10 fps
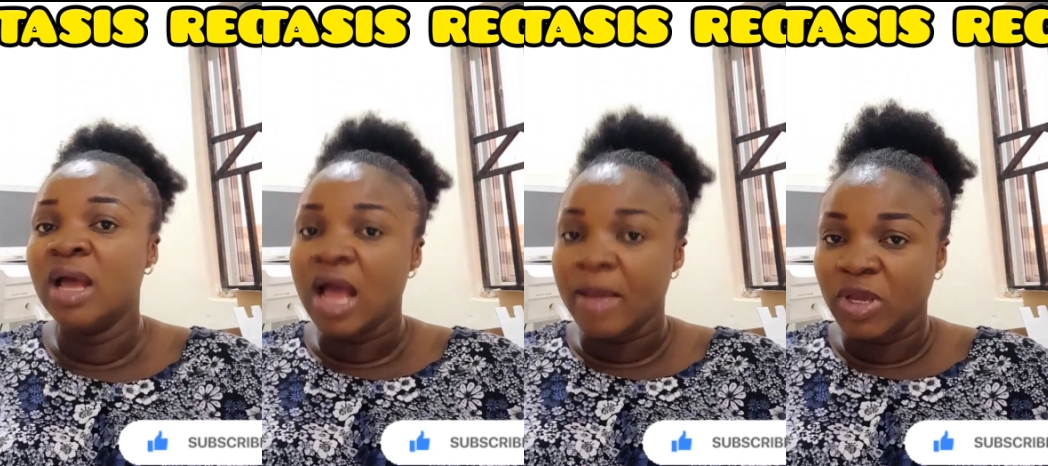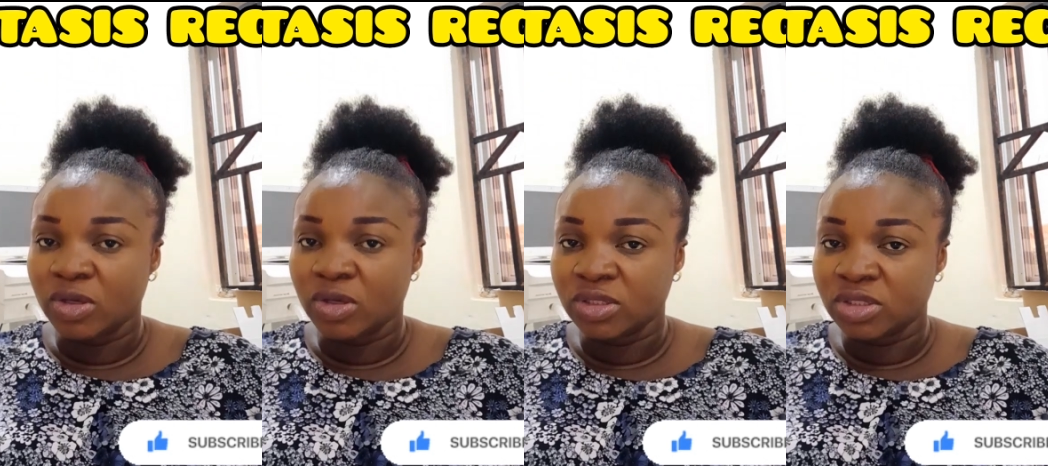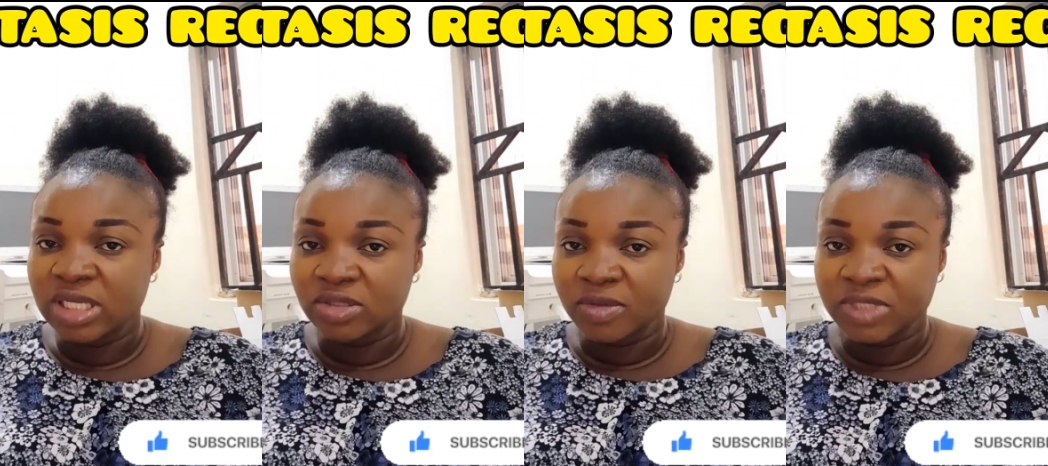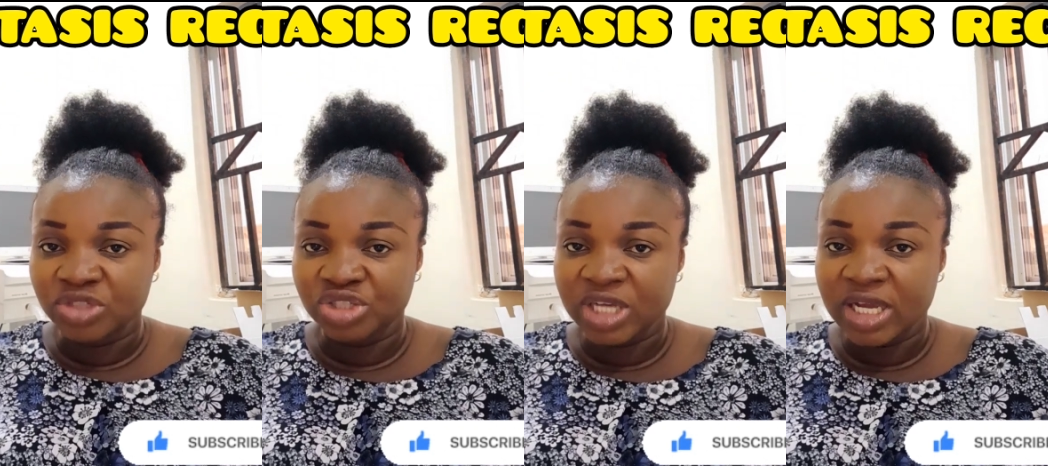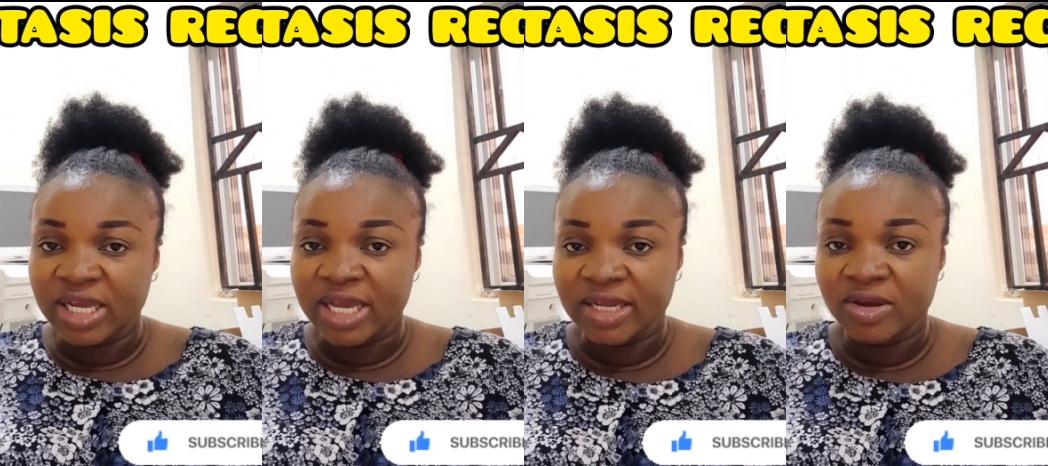I'm a consultant obstetrician
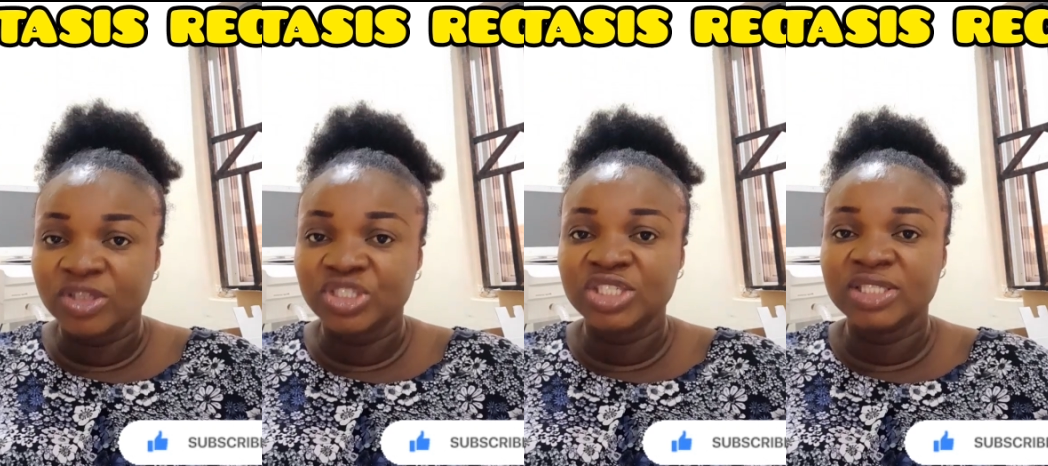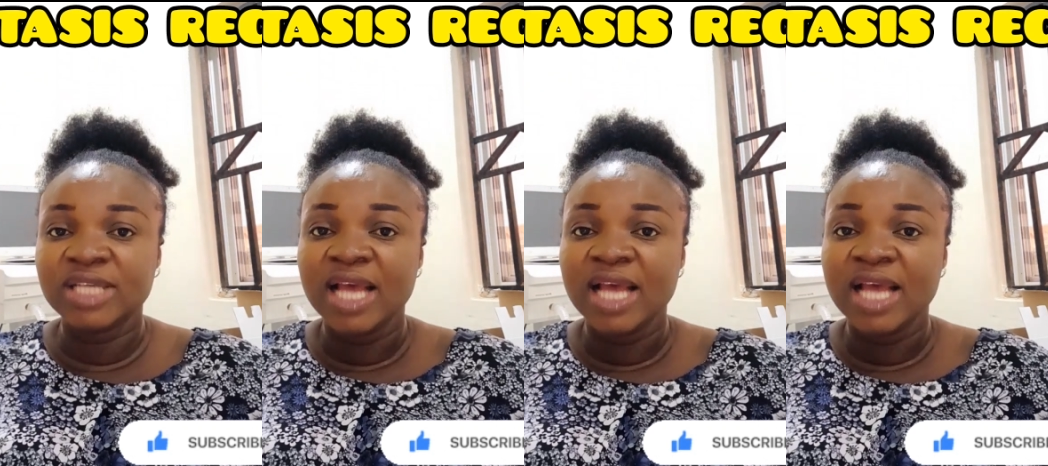gynecologist.